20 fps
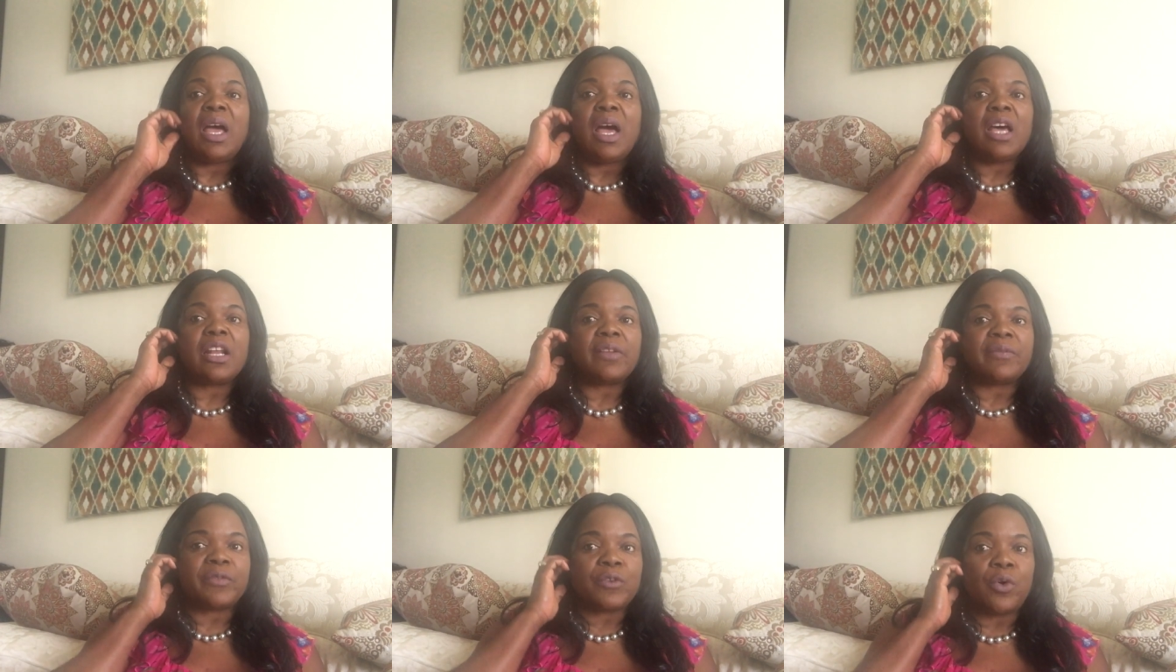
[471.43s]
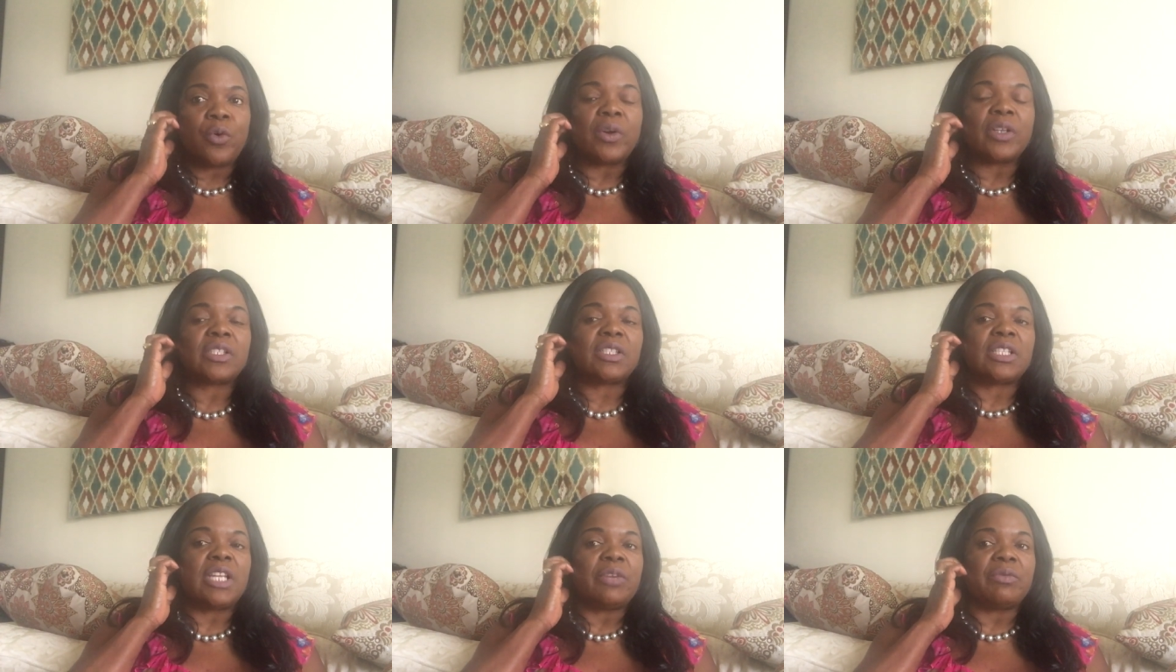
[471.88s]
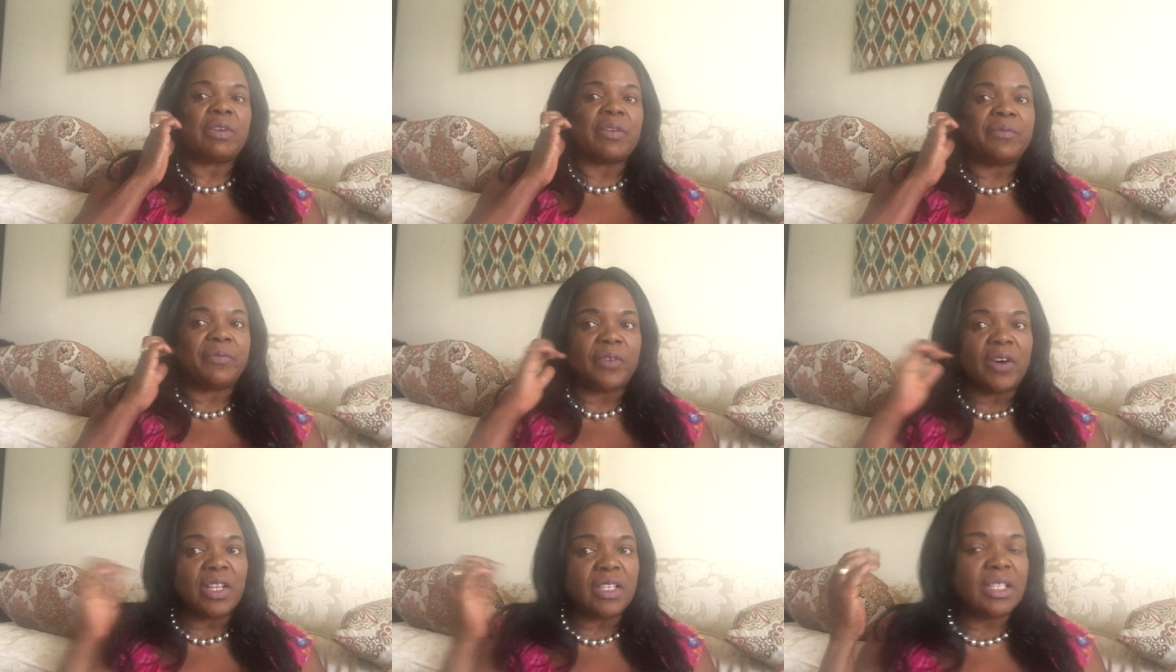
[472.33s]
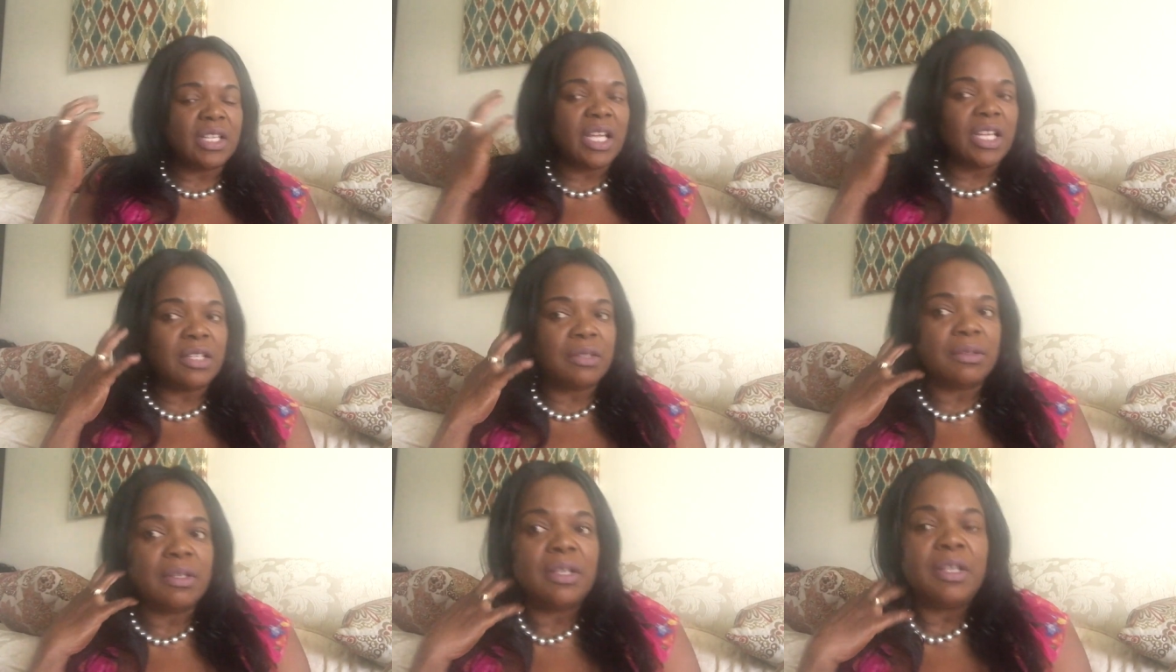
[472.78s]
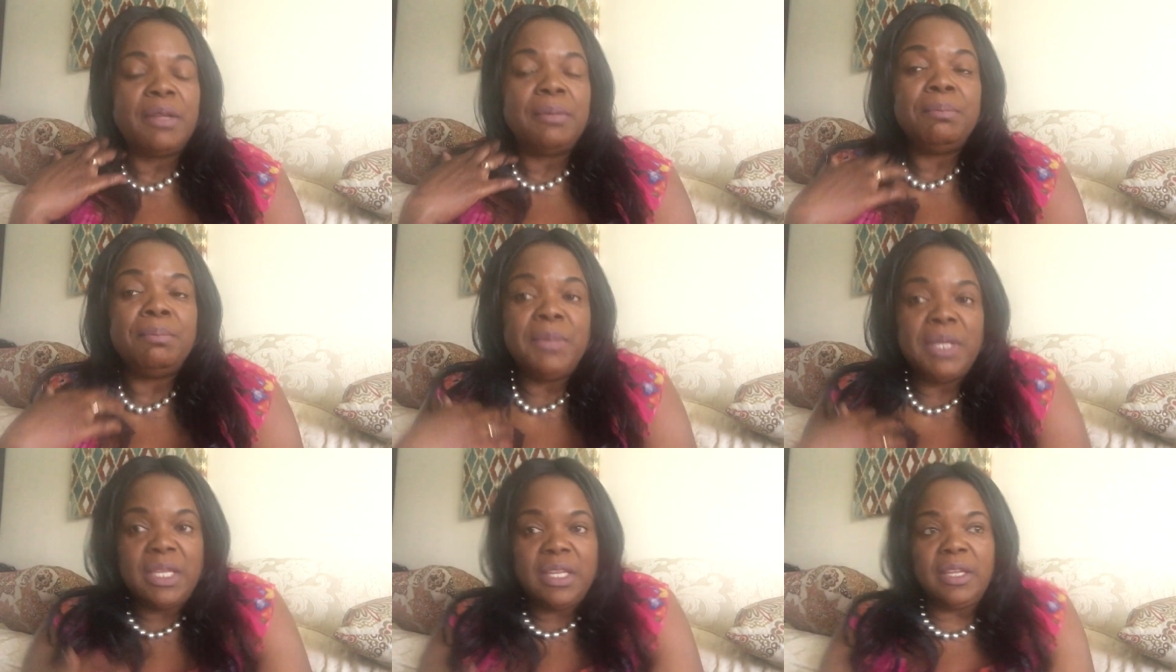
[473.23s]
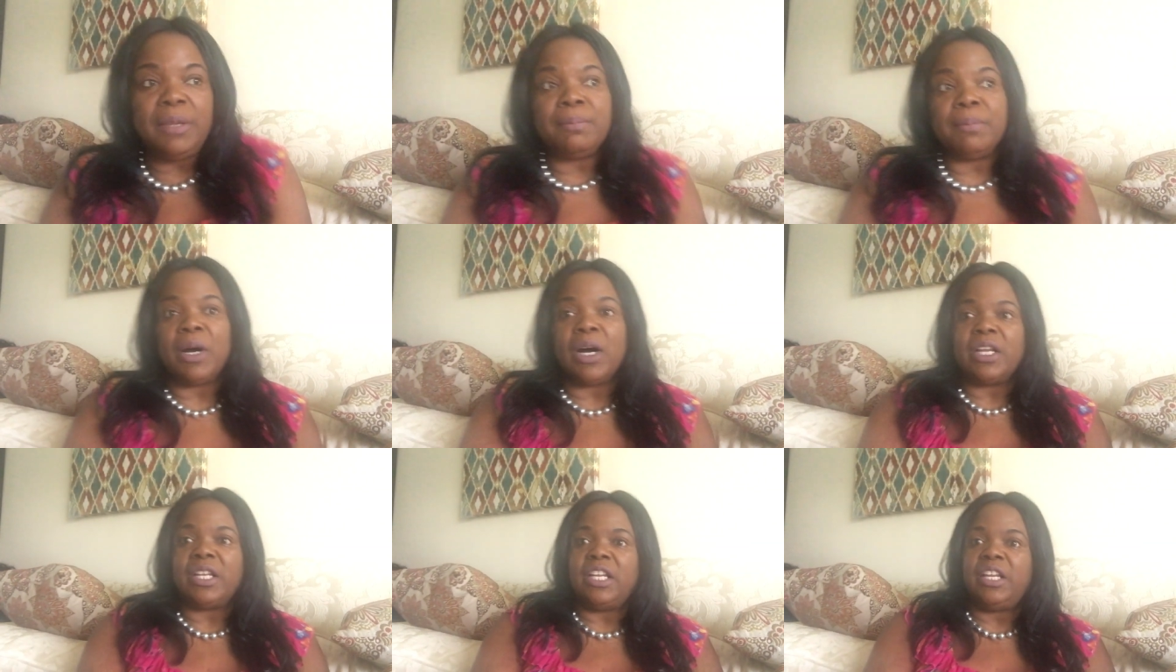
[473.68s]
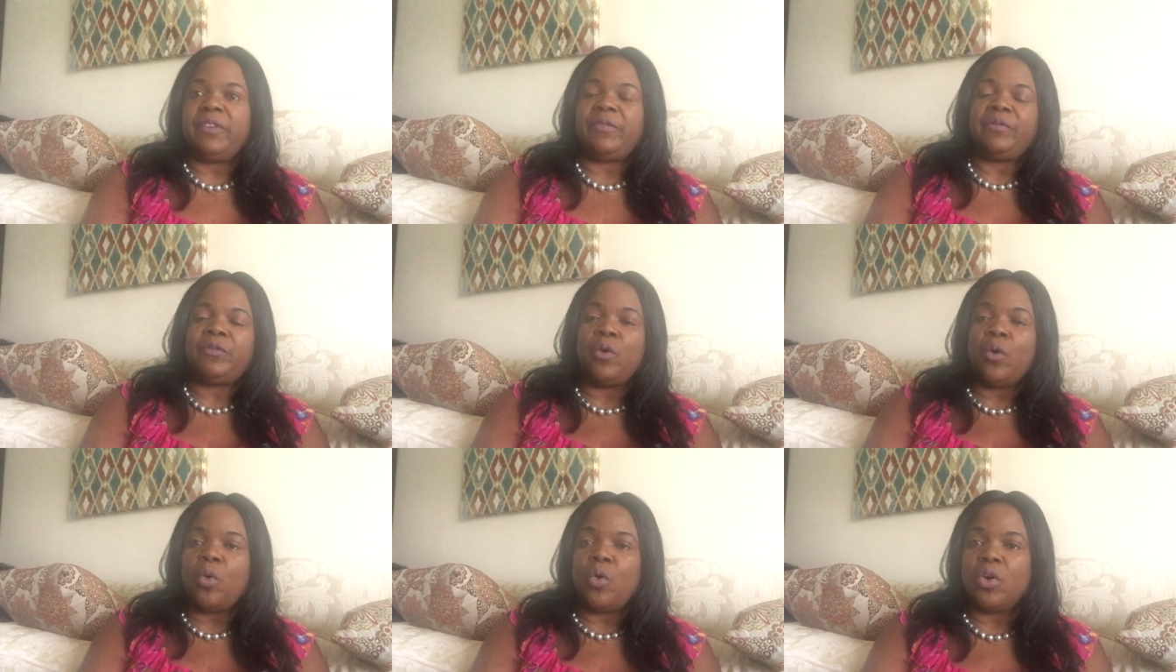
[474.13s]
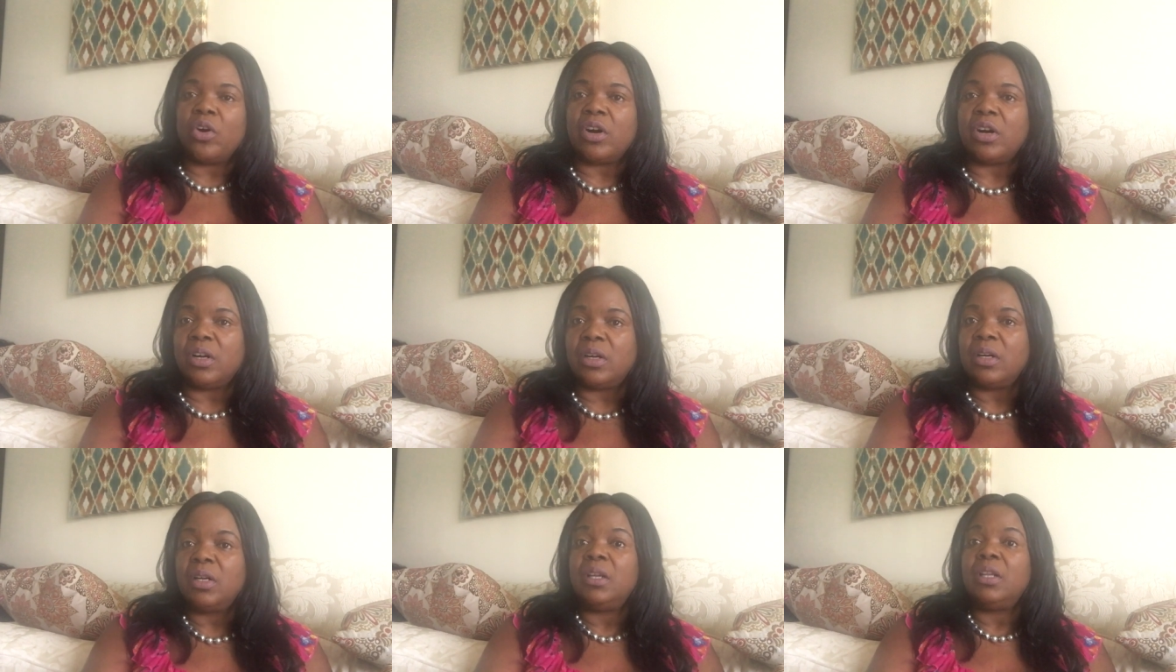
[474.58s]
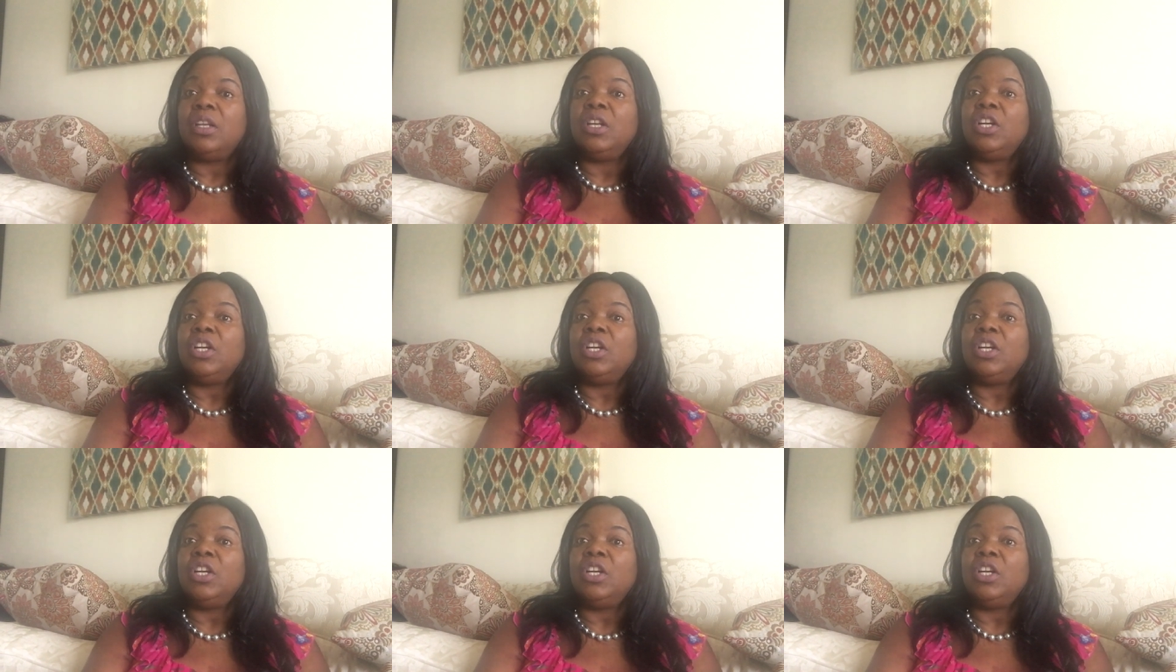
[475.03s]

and of course they refunded me money for